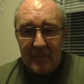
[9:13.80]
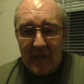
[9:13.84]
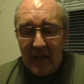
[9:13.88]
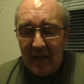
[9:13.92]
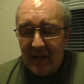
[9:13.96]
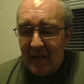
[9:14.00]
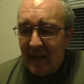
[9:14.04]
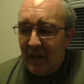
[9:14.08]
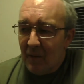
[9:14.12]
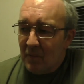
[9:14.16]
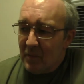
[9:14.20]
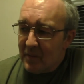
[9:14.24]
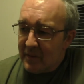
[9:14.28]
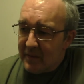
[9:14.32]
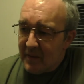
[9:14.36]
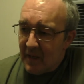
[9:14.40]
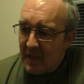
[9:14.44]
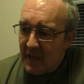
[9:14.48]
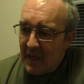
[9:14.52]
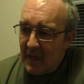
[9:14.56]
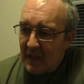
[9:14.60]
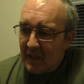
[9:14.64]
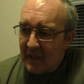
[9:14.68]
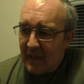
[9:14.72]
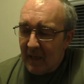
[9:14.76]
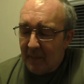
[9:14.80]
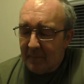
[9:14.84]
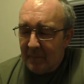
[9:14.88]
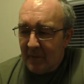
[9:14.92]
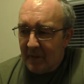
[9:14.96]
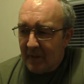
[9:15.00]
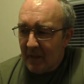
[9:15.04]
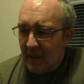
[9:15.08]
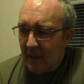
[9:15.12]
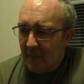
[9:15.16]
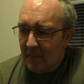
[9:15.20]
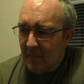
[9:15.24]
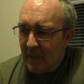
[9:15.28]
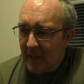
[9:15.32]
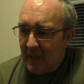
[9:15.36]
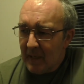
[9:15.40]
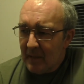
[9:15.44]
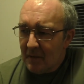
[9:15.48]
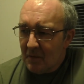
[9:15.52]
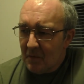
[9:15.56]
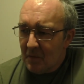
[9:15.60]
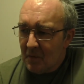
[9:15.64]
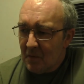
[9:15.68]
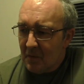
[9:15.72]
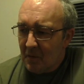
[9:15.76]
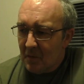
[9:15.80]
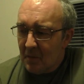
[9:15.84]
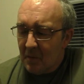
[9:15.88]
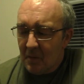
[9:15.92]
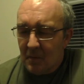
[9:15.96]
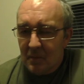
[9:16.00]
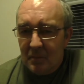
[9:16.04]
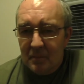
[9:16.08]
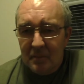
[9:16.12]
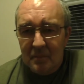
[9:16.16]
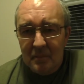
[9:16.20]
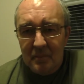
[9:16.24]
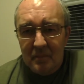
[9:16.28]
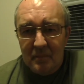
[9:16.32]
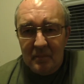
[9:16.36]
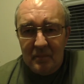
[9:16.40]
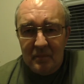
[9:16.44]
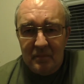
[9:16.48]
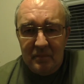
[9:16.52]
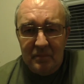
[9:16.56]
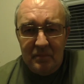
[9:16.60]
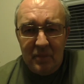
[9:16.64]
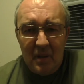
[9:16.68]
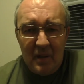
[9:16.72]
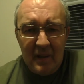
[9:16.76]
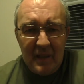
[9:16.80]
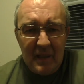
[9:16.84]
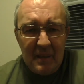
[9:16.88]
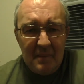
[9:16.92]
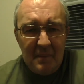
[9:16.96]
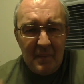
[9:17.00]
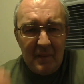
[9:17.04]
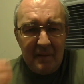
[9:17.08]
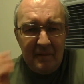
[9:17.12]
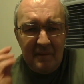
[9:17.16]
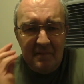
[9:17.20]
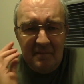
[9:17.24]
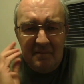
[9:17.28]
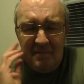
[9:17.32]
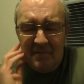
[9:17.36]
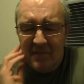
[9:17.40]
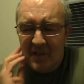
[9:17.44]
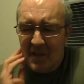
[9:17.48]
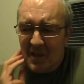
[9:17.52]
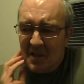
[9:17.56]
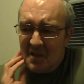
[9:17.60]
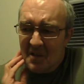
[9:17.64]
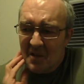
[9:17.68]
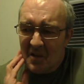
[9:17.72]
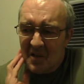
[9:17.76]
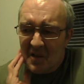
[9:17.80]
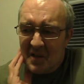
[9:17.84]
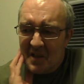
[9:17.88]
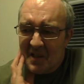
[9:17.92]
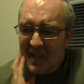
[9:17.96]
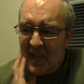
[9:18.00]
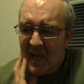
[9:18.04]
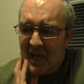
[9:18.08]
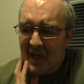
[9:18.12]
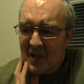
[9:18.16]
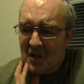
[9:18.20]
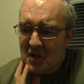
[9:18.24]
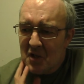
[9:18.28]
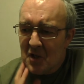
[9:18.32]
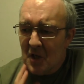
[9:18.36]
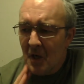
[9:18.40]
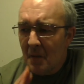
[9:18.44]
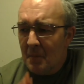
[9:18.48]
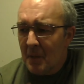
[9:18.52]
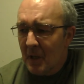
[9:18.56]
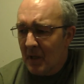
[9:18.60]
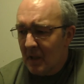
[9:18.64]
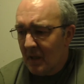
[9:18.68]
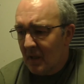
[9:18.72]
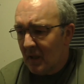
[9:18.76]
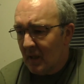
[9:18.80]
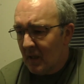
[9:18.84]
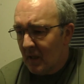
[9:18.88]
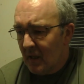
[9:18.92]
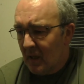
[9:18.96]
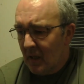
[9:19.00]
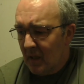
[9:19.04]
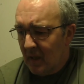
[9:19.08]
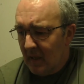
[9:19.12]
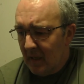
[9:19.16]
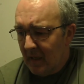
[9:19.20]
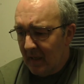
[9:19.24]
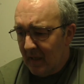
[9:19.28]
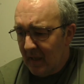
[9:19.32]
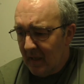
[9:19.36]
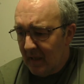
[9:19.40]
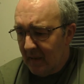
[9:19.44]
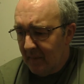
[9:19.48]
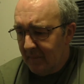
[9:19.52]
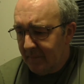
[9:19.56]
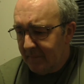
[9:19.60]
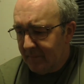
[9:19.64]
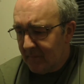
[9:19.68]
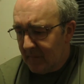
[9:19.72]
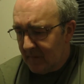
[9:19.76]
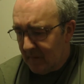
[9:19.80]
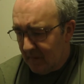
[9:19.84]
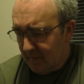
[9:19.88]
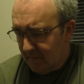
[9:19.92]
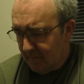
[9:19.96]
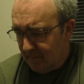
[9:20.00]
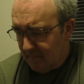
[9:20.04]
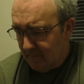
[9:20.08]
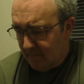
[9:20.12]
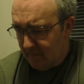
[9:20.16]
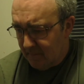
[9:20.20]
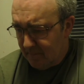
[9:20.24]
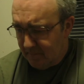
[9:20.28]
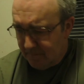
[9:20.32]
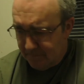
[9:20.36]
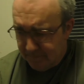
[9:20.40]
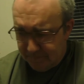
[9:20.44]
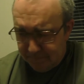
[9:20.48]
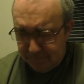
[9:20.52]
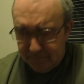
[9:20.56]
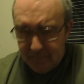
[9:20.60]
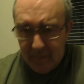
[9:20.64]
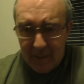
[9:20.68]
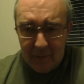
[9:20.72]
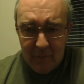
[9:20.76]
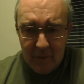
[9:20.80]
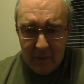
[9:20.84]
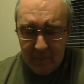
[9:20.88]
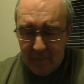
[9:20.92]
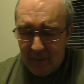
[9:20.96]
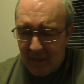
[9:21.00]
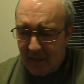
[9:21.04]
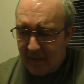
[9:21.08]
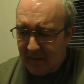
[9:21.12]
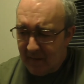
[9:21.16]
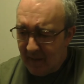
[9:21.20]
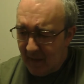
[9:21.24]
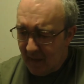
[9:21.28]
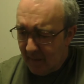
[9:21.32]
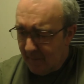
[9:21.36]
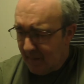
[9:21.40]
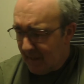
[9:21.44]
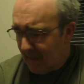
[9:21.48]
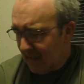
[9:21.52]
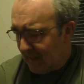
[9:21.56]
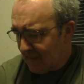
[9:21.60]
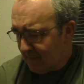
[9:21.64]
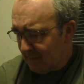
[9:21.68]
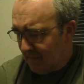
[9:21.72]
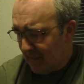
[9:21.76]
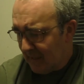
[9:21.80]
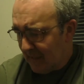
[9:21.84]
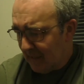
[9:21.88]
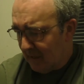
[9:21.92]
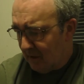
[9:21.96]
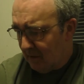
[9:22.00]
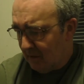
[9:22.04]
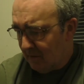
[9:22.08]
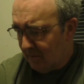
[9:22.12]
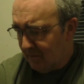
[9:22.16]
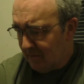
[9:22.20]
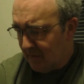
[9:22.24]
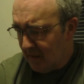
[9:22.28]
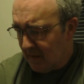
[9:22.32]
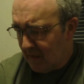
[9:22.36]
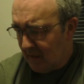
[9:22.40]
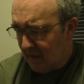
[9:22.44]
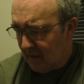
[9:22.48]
Yeah, that was a cabinet that I made, probably in my first or second job. And back when I made that, I mean, that's made out of